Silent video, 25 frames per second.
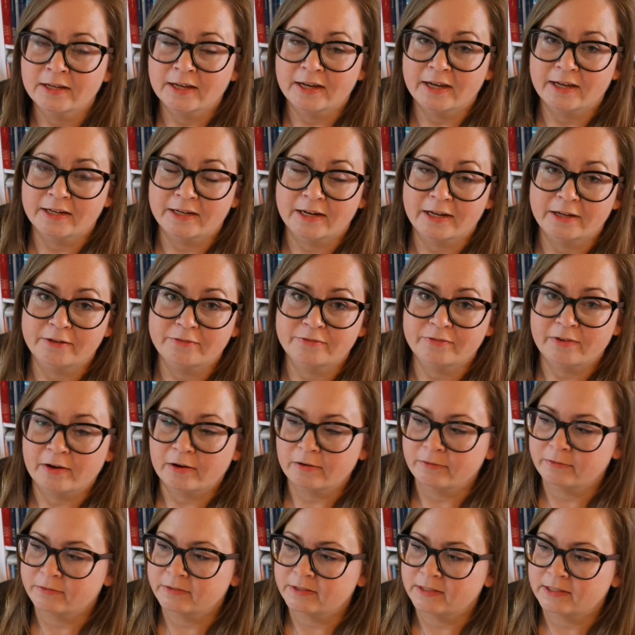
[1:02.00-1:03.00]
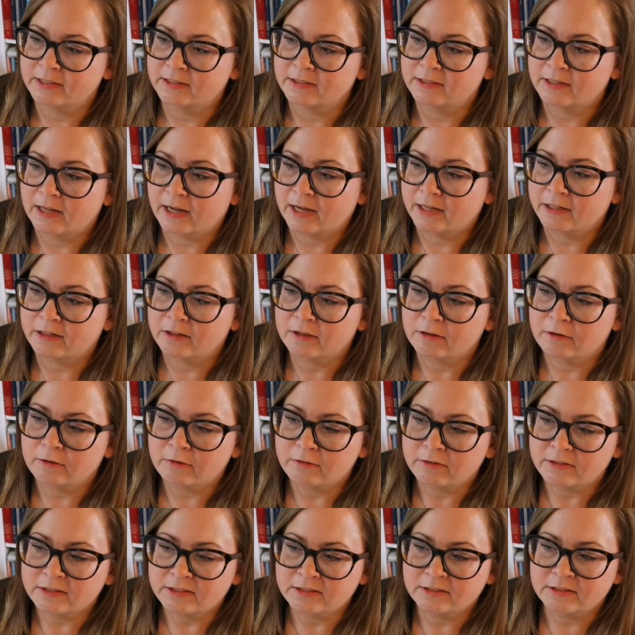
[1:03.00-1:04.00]
and I found it at
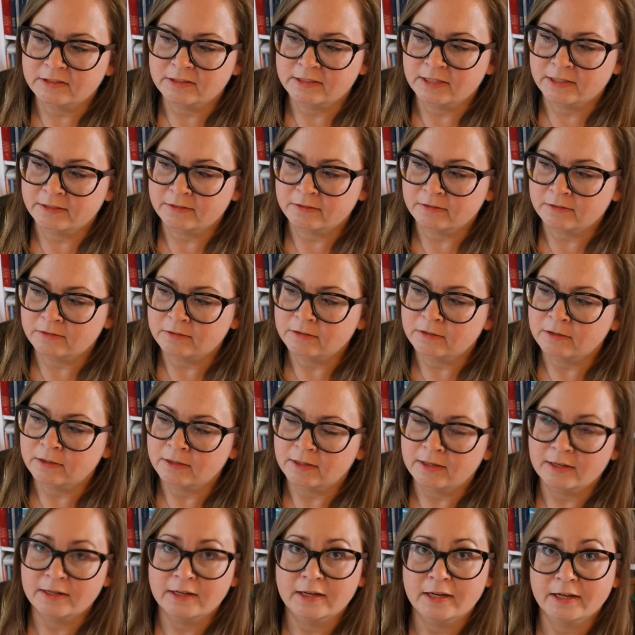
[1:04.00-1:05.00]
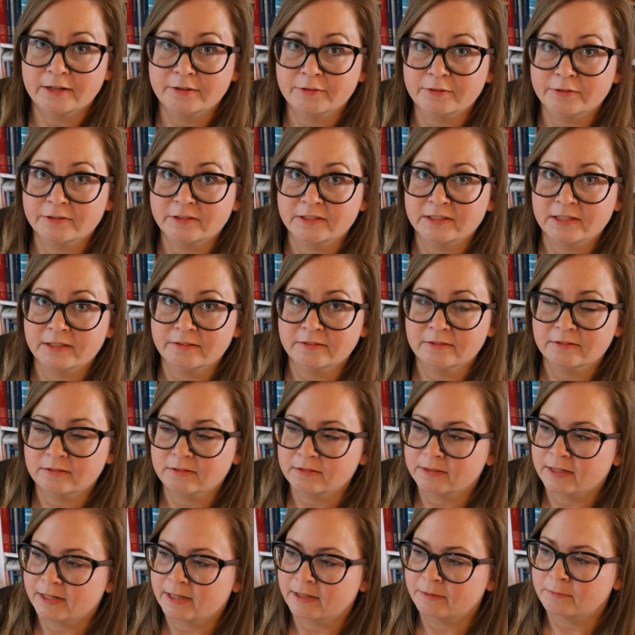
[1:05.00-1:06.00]
Laurie's channel, and her channel
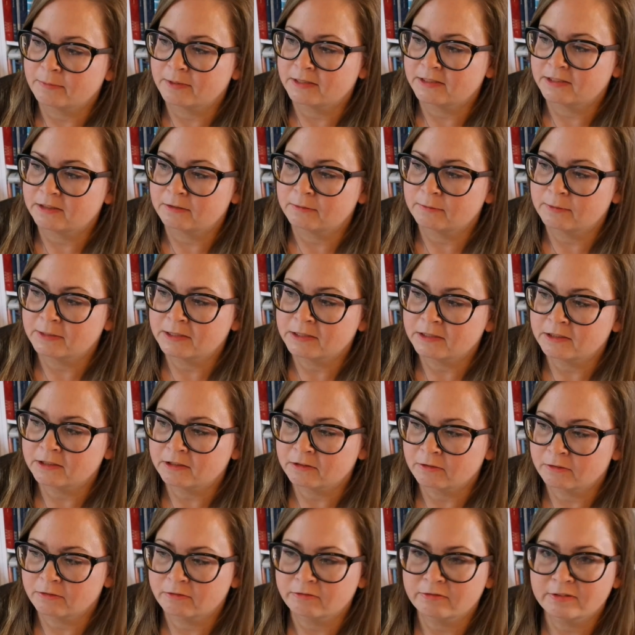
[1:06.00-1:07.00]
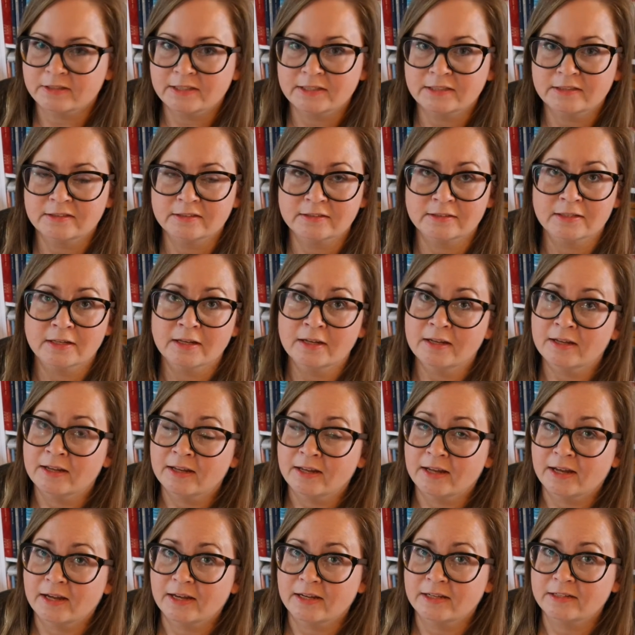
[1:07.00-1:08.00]
name is Windsong Reads,
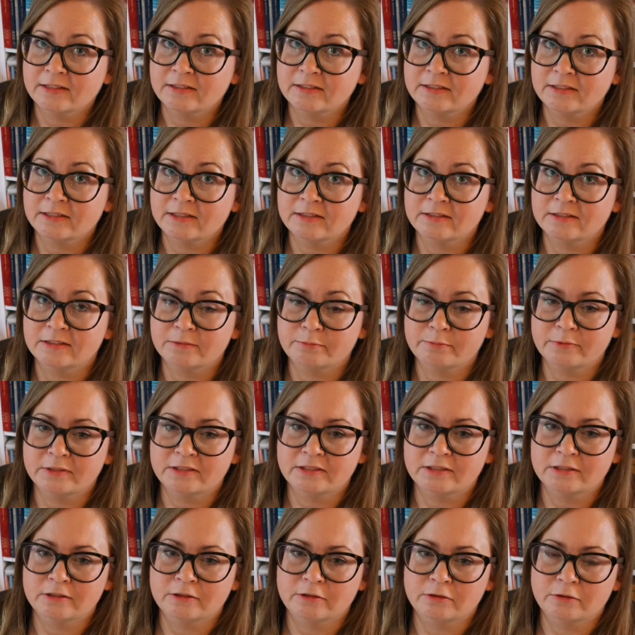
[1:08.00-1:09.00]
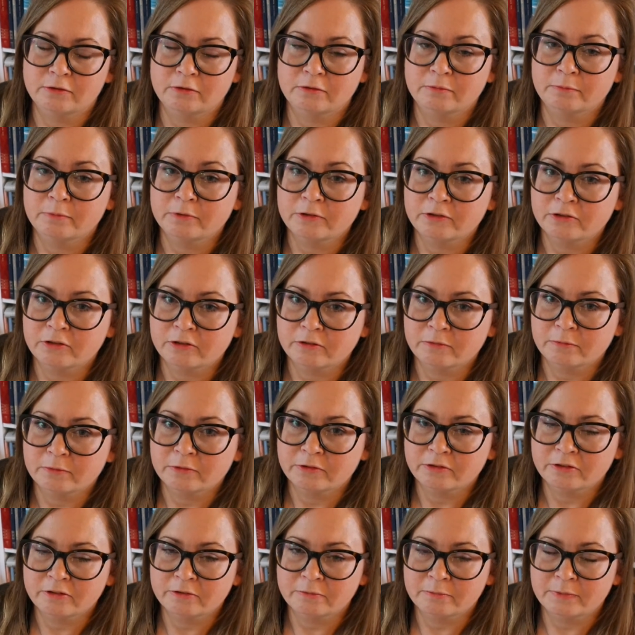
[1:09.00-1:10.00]
and she is a pretty new
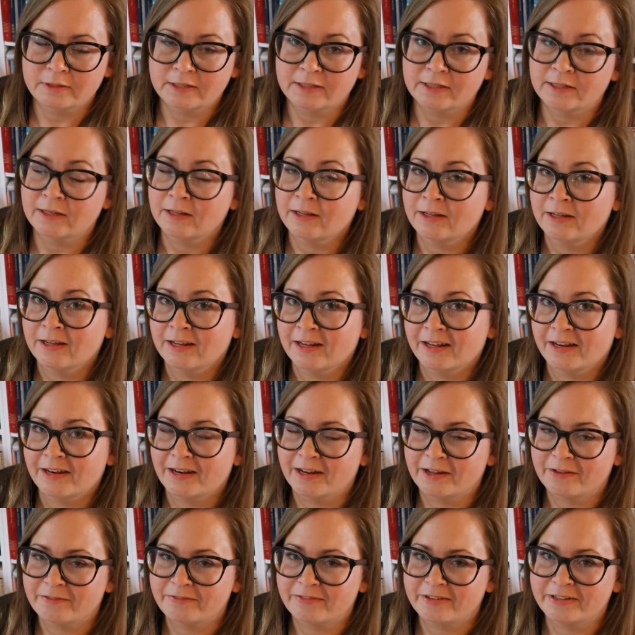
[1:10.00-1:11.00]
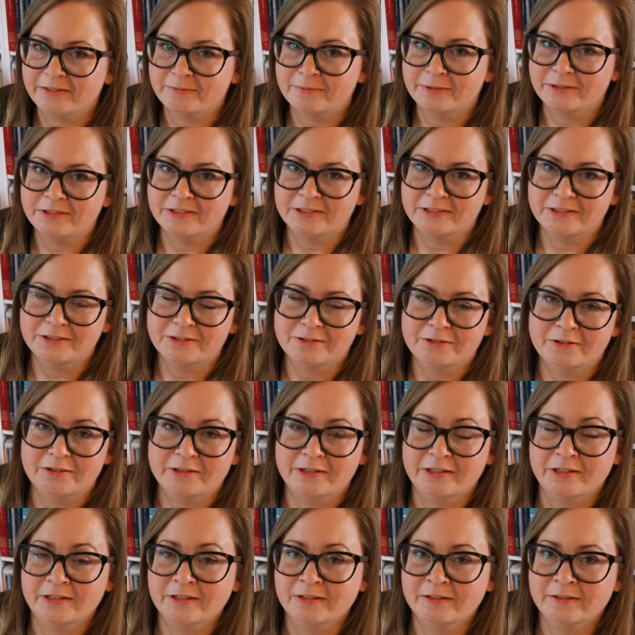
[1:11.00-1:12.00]
booktuber to me, and I very much
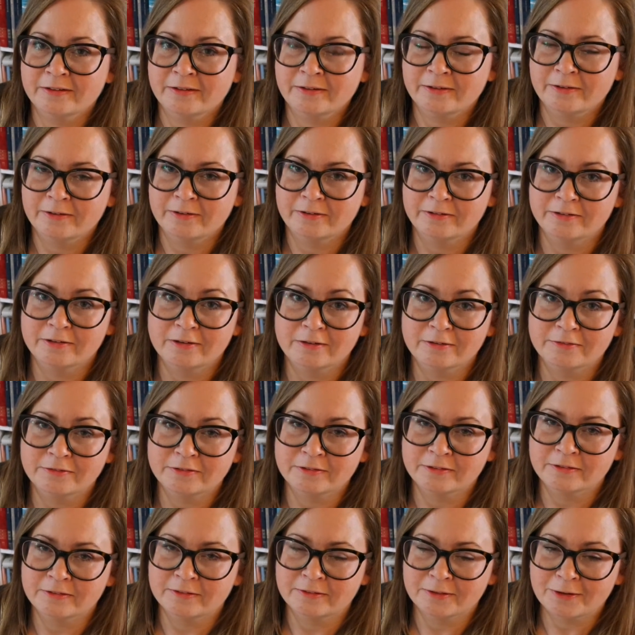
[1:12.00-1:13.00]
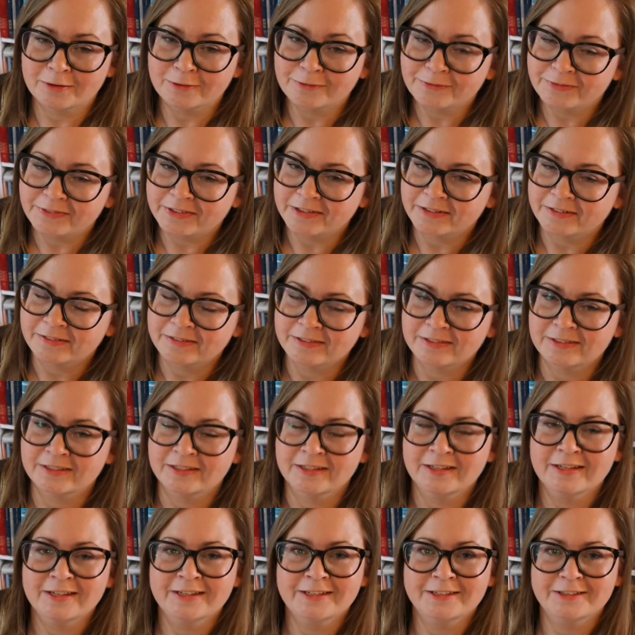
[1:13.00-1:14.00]
enjoy her content.
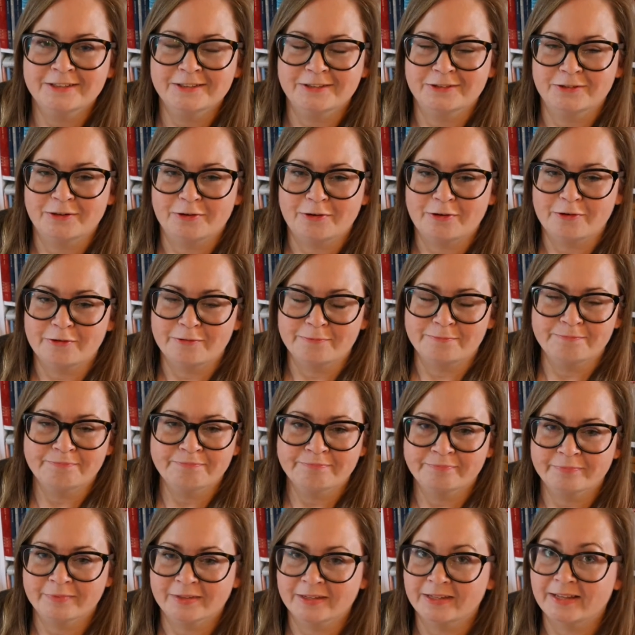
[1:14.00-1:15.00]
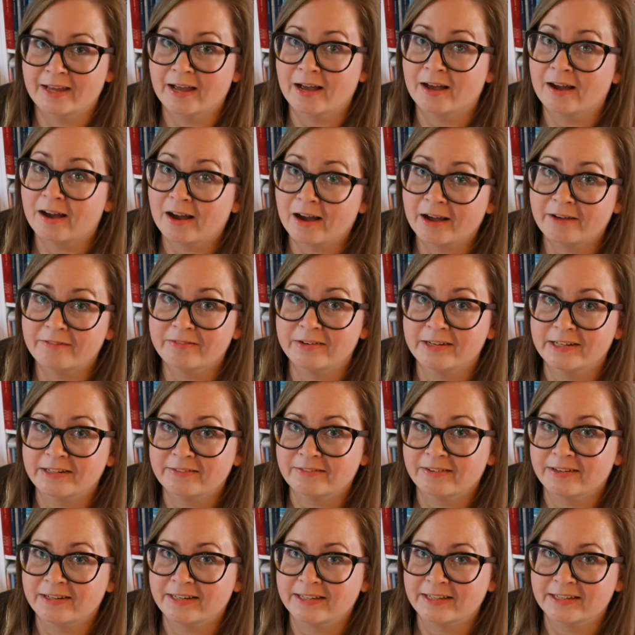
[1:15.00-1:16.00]
So yeah, I will leave
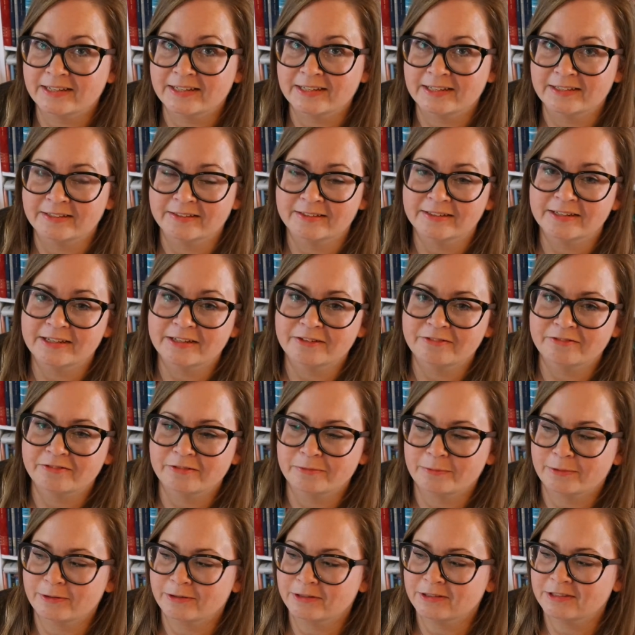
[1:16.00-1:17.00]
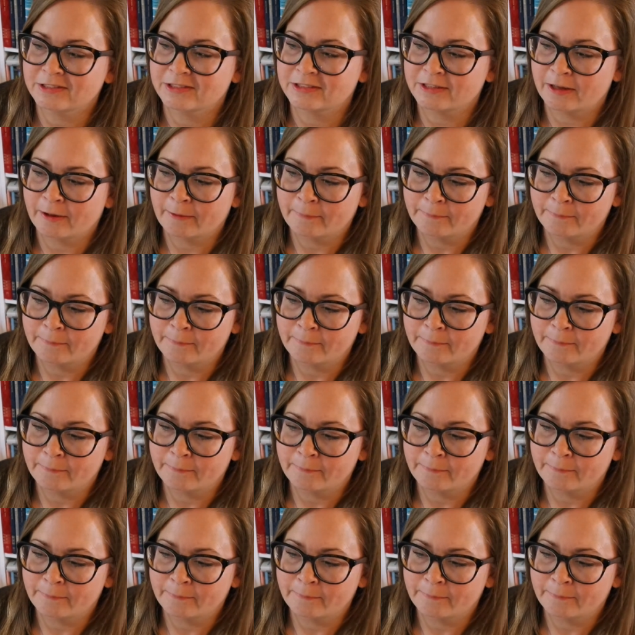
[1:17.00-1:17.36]
a link in the info box,